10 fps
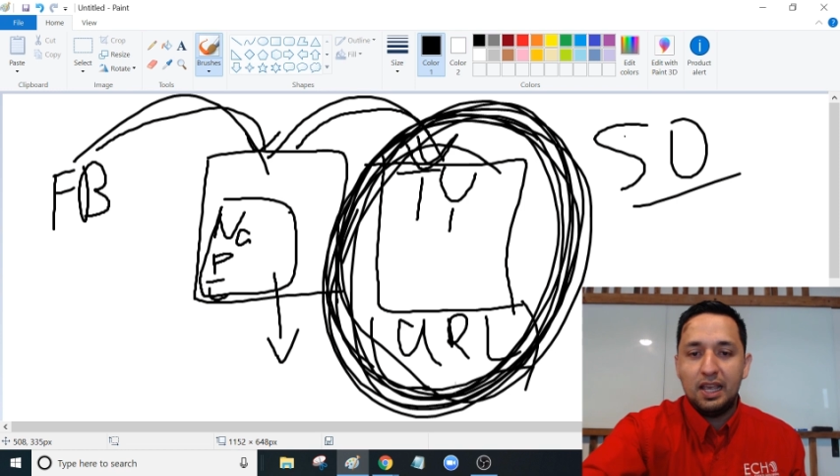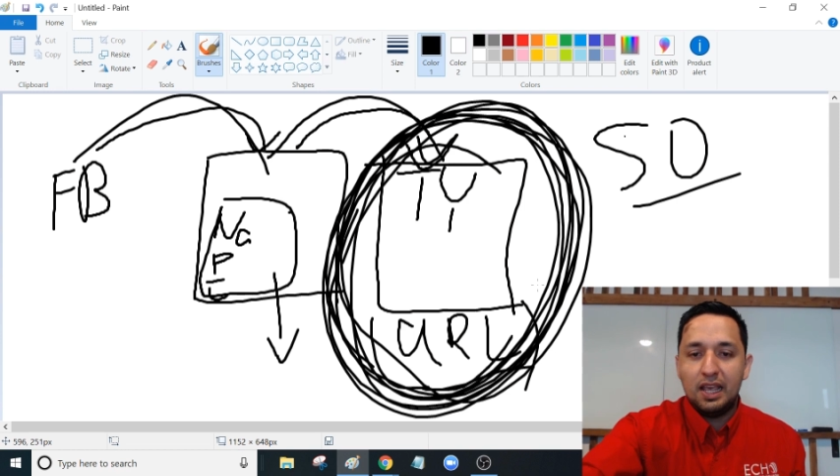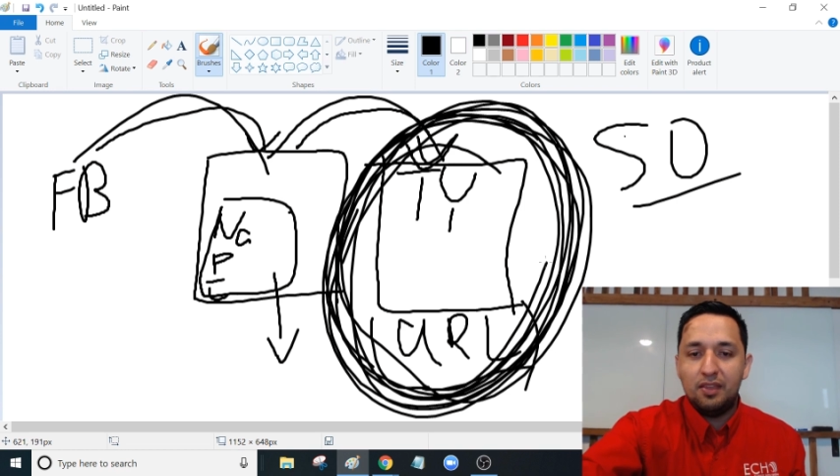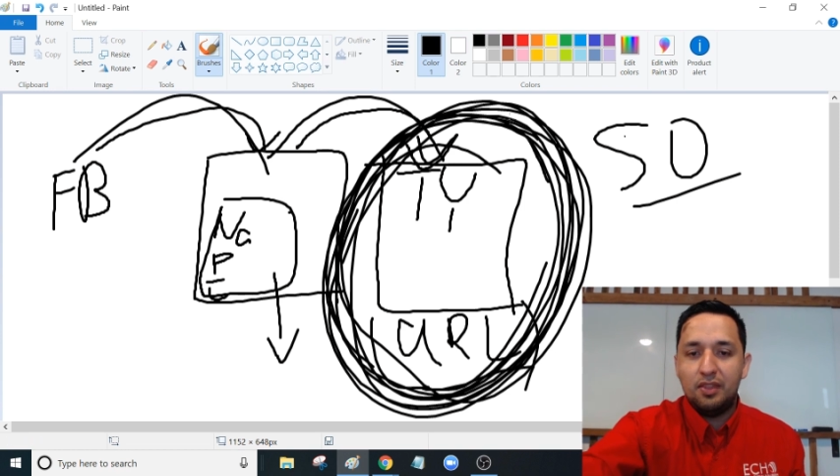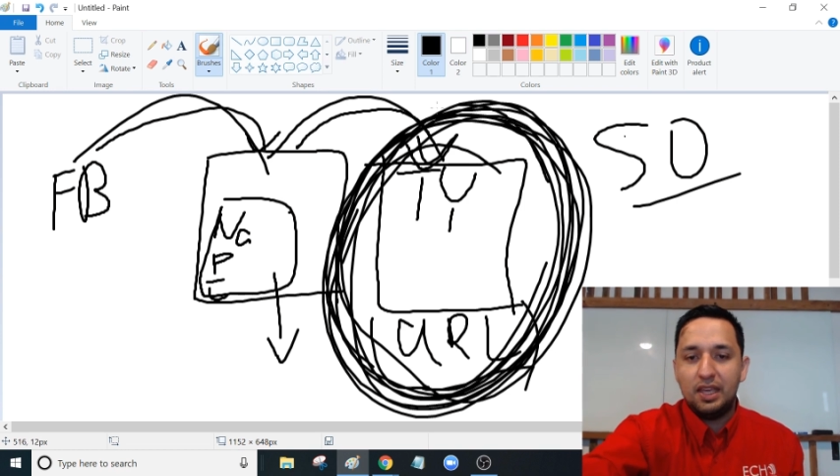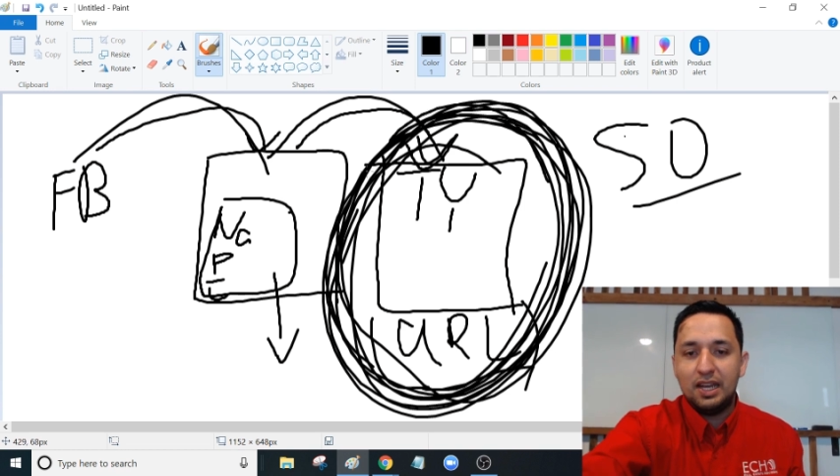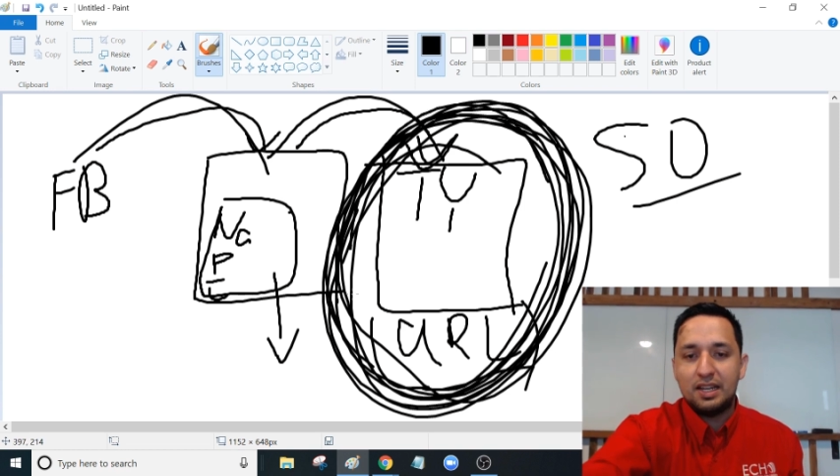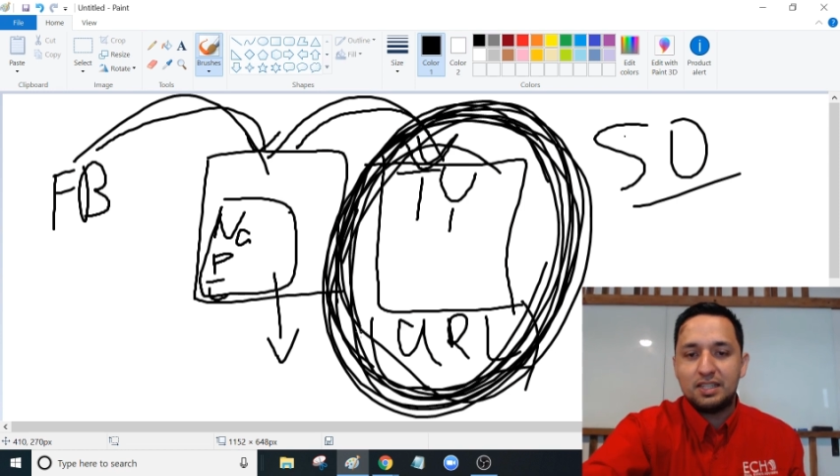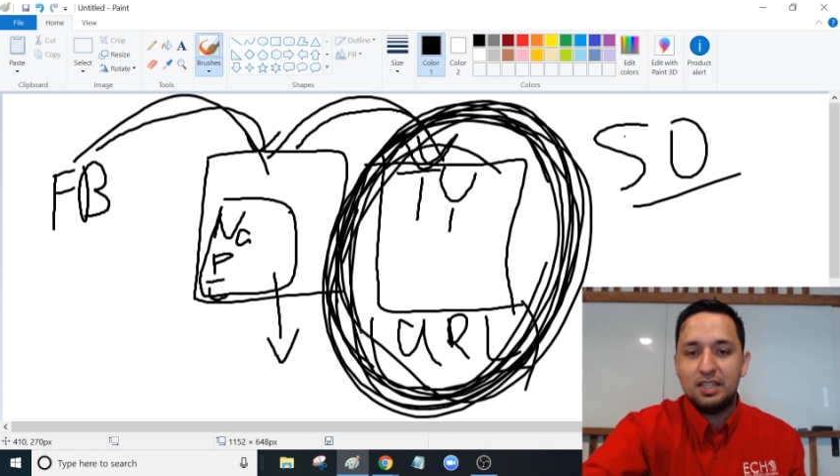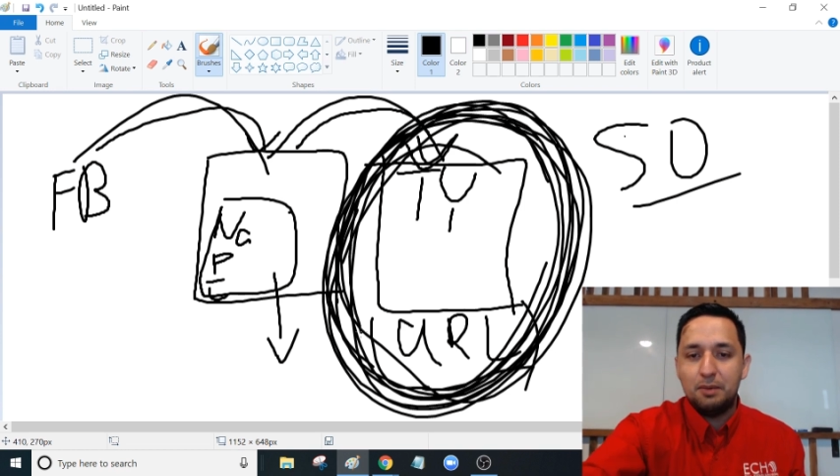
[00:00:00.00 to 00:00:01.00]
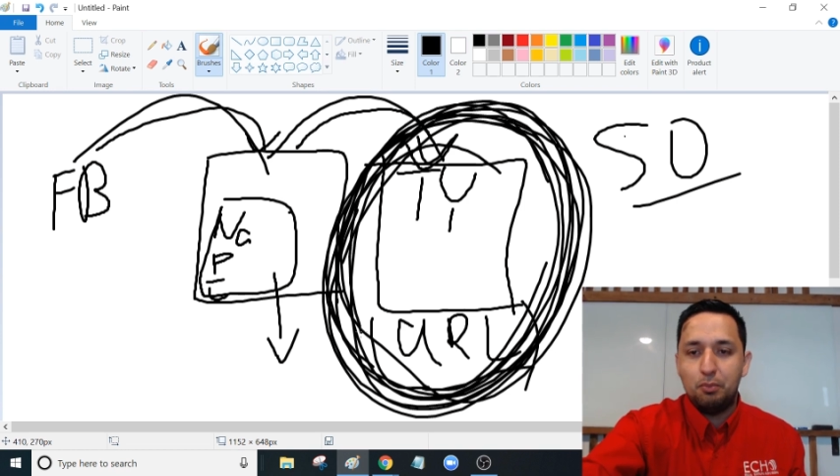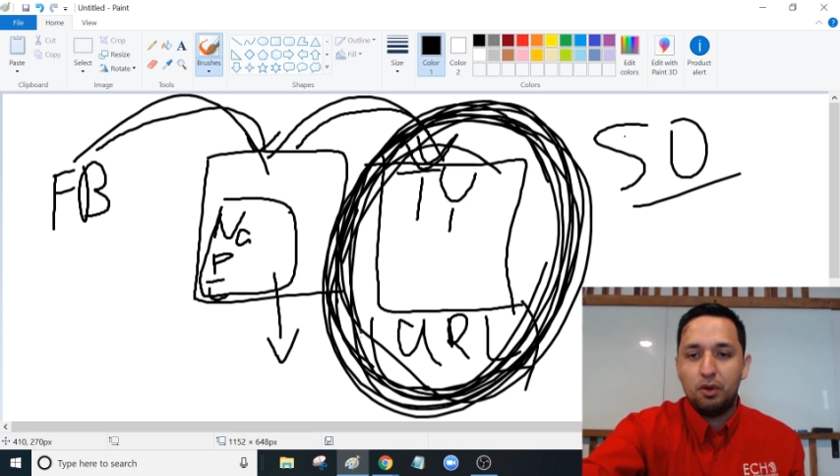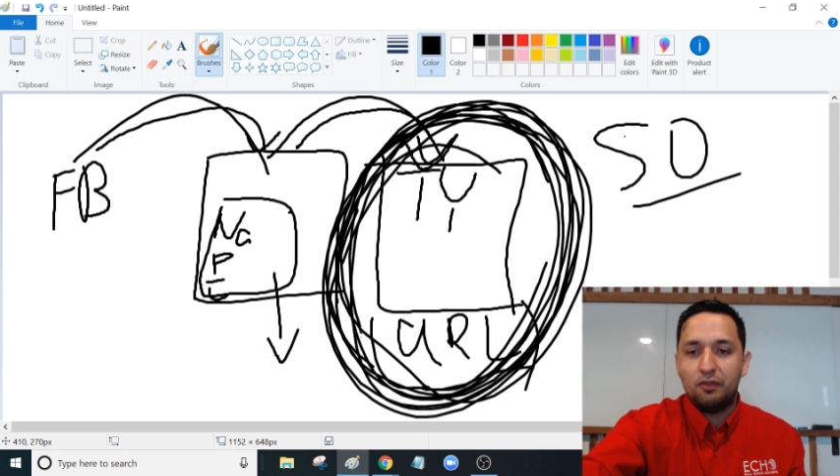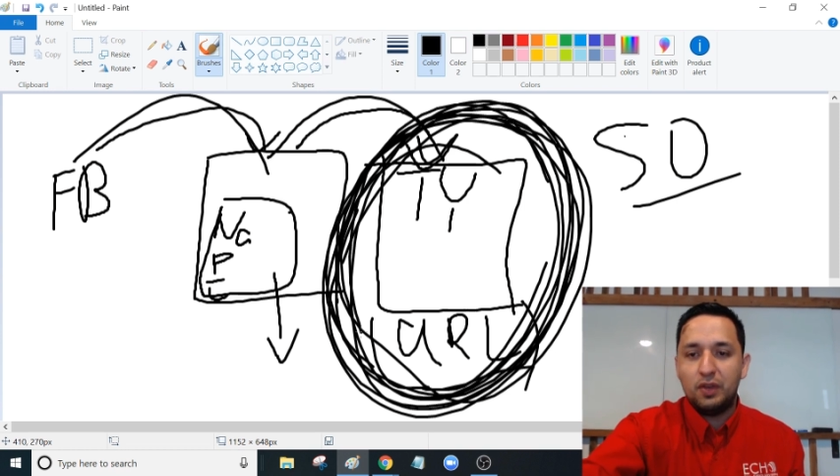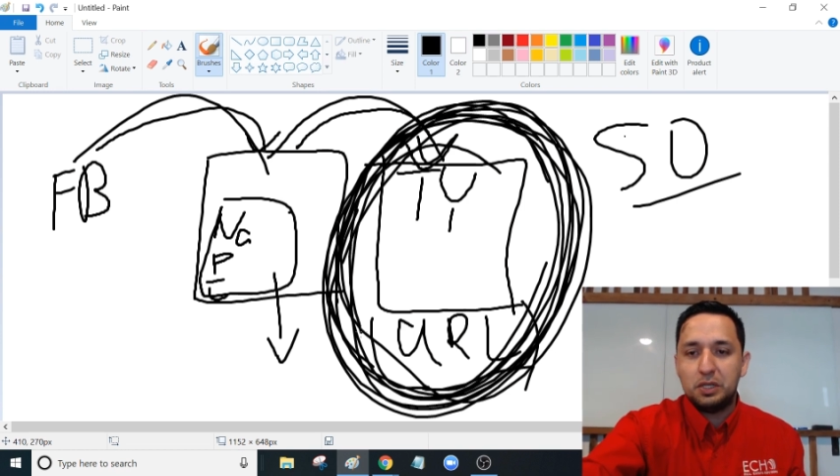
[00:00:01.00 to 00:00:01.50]
and then at some
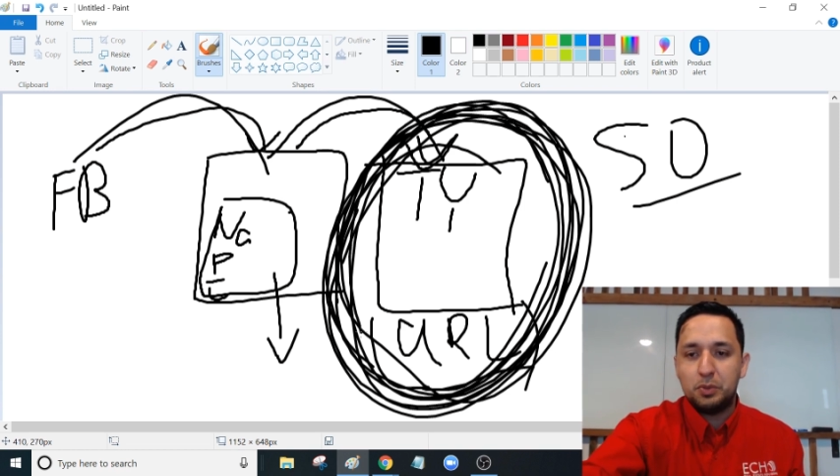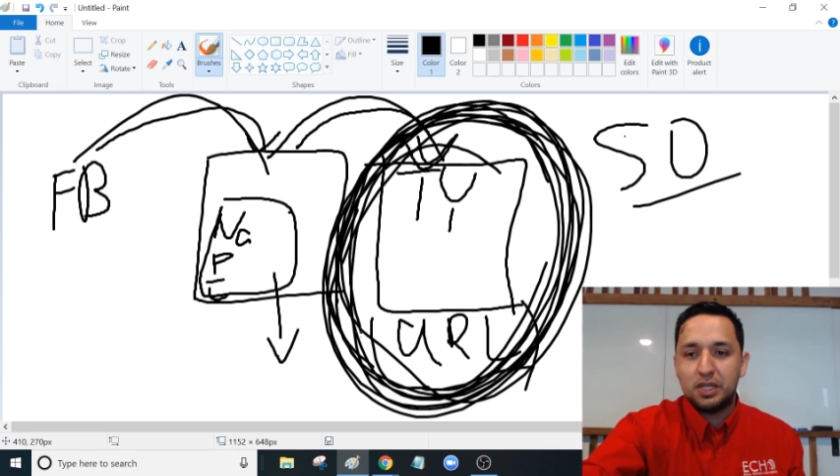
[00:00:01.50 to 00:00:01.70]
point Facebook